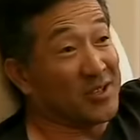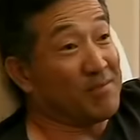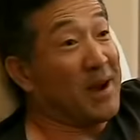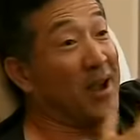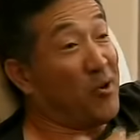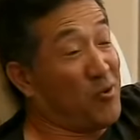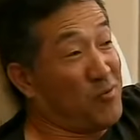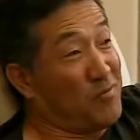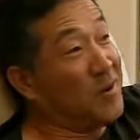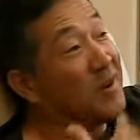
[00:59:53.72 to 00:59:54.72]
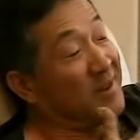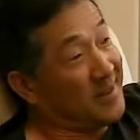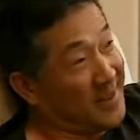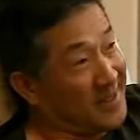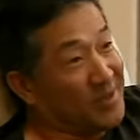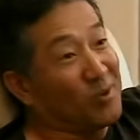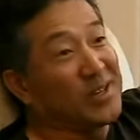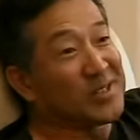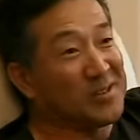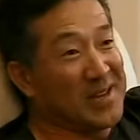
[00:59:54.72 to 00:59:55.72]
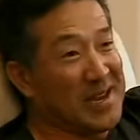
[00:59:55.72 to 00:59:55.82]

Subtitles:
is my home. This is the way it's going to